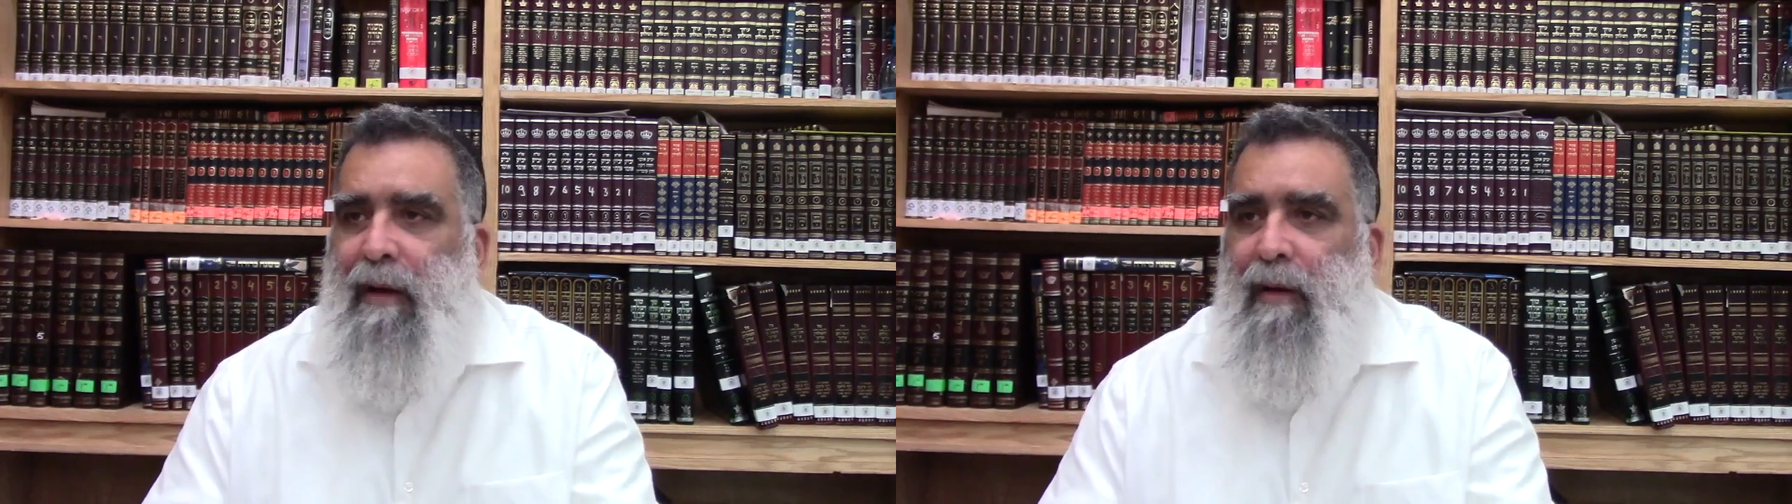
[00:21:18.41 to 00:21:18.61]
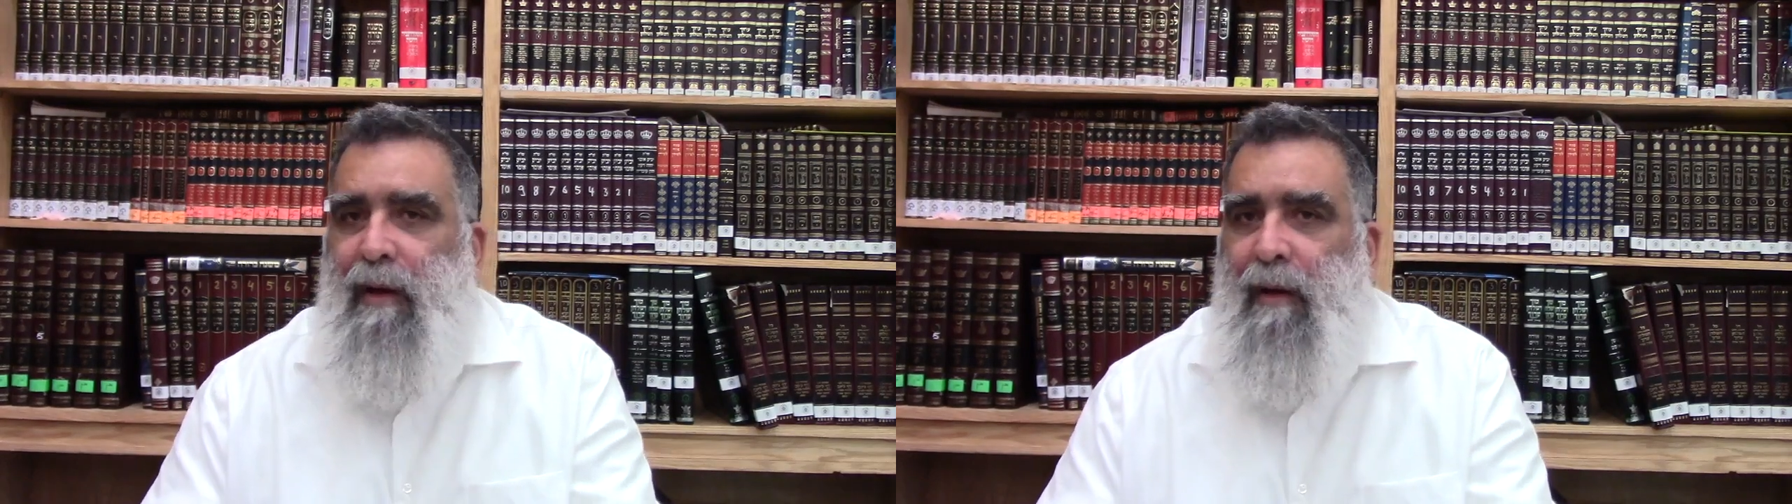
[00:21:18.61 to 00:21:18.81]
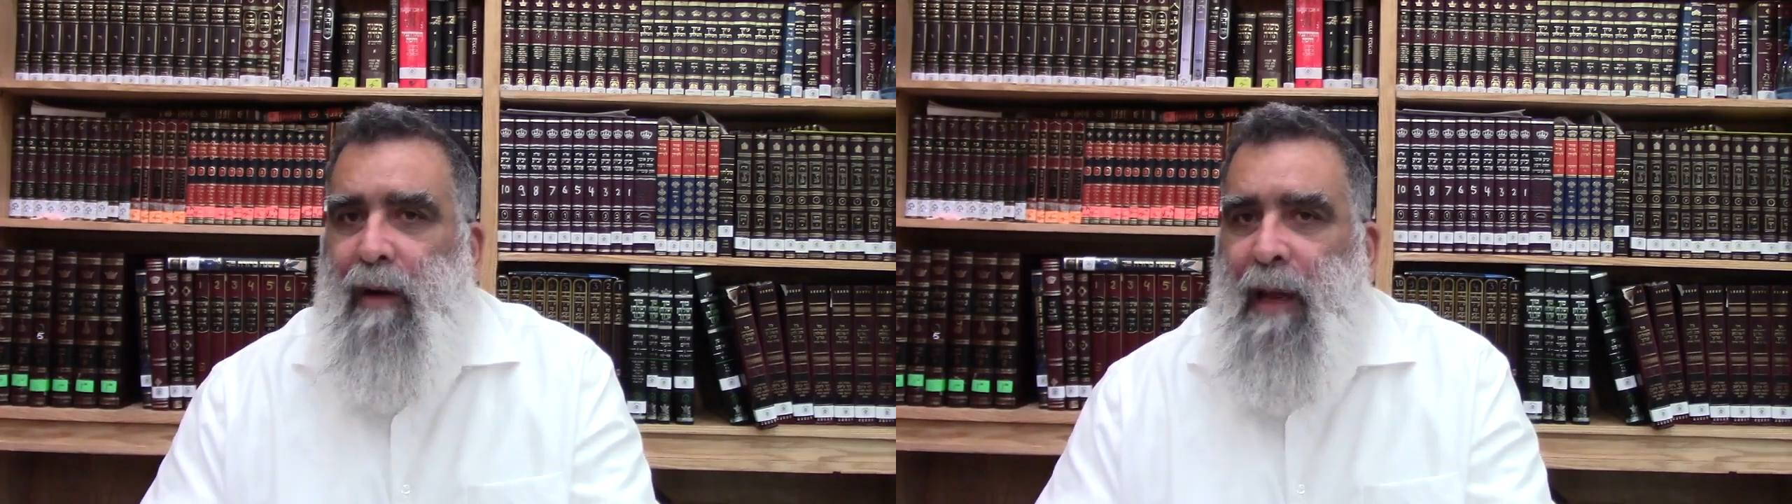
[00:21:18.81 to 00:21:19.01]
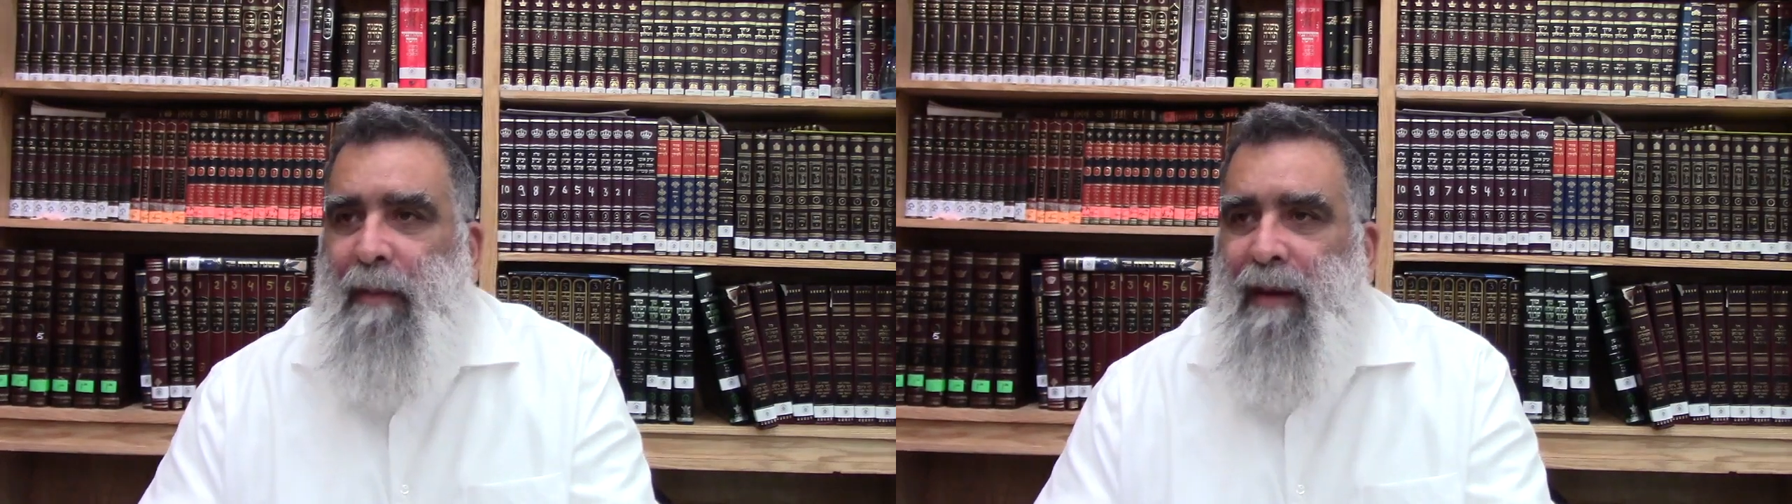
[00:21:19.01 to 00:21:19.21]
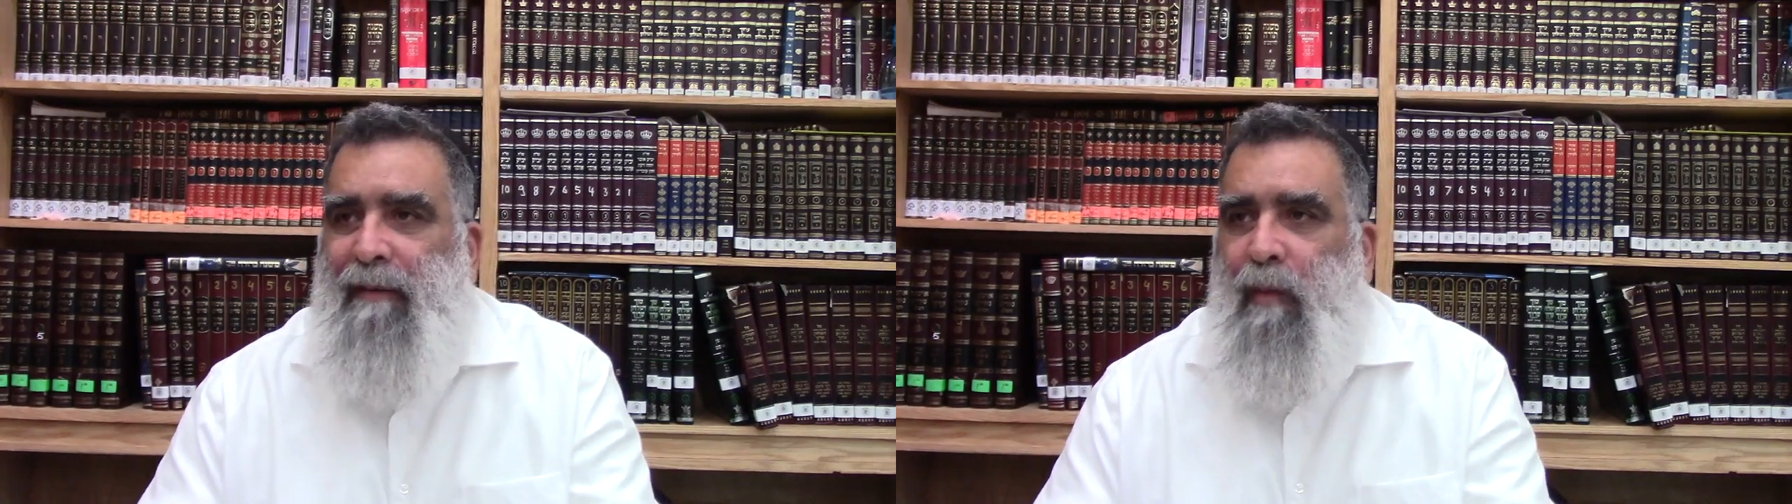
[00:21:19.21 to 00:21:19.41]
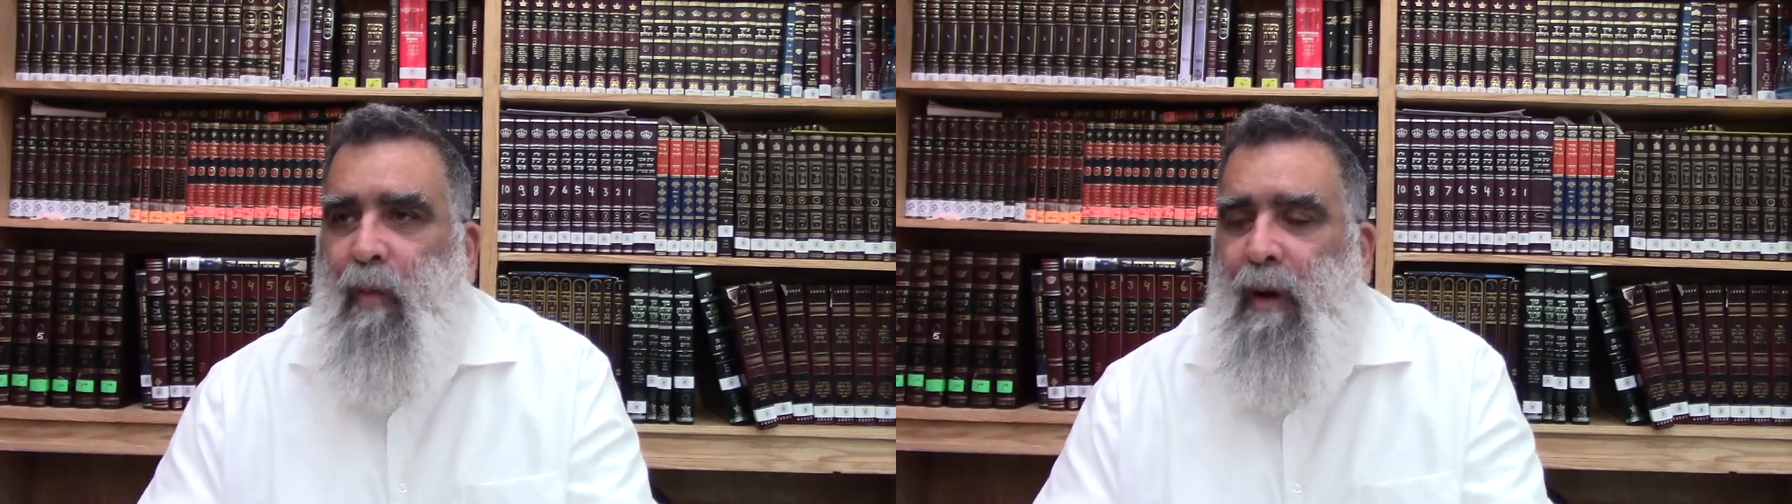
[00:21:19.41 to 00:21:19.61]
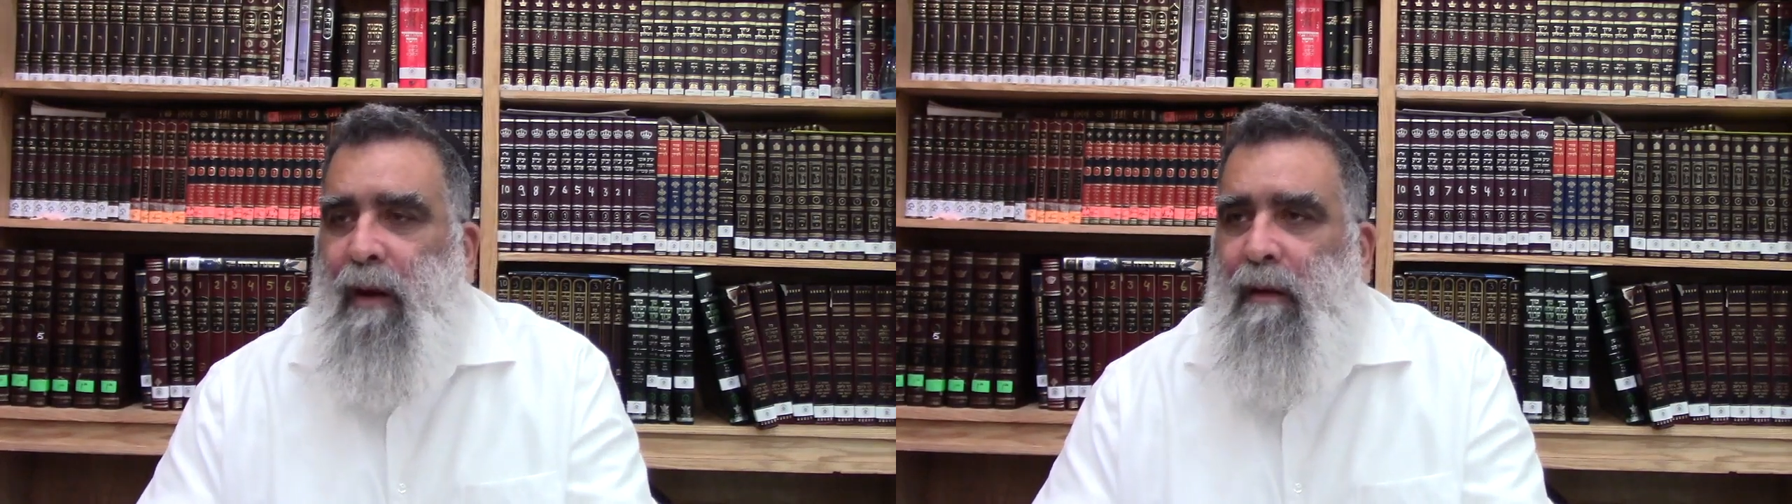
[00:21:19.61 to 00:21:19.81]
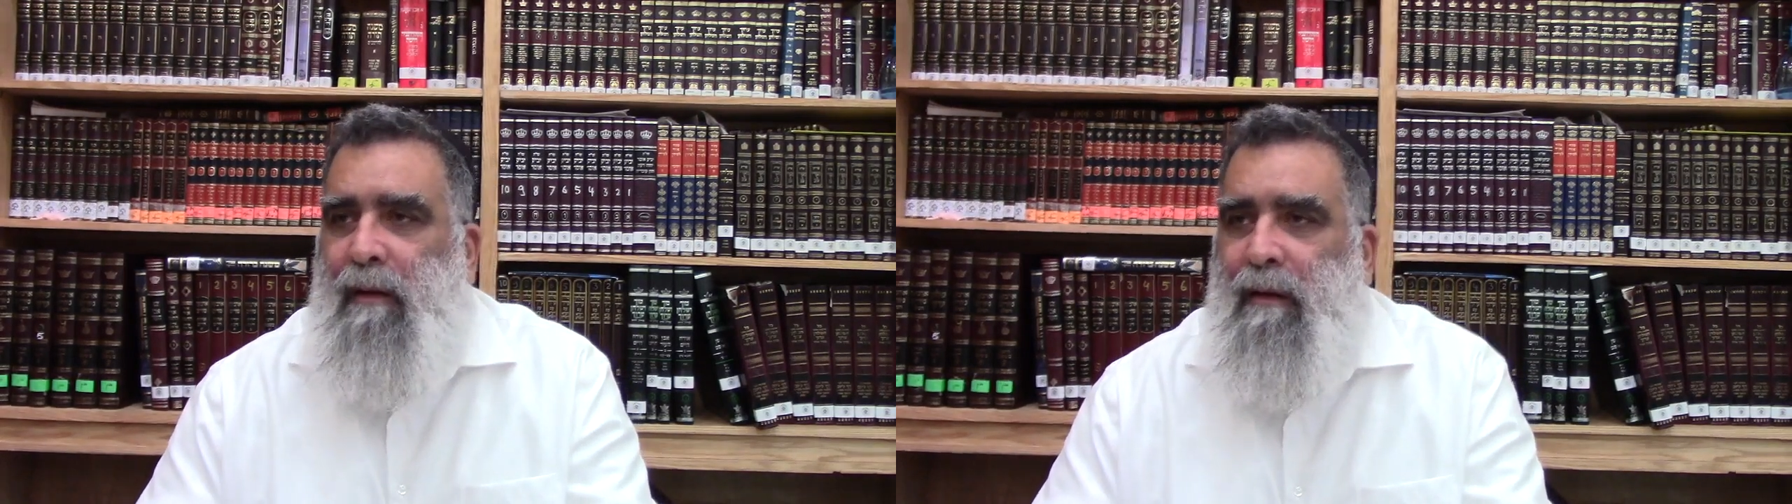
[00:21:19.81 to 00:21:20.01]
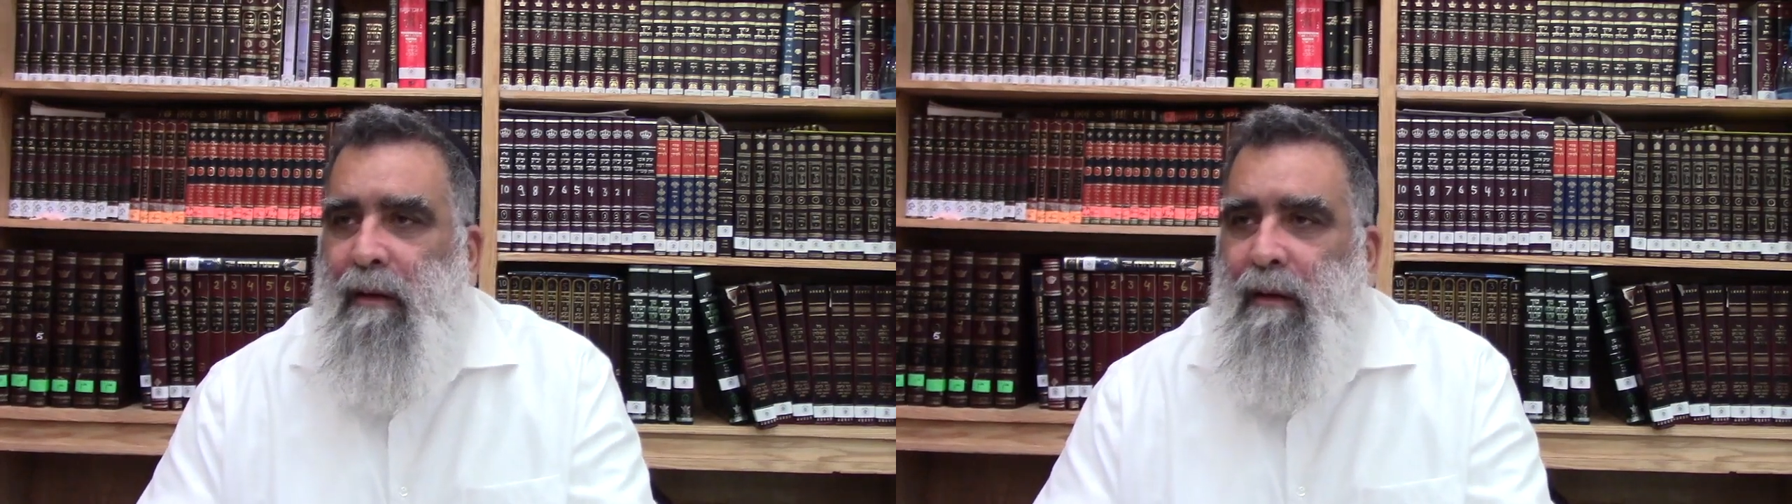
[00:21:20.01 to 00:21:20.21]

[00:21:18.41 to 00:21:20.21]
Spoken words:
lekol haolam," even water,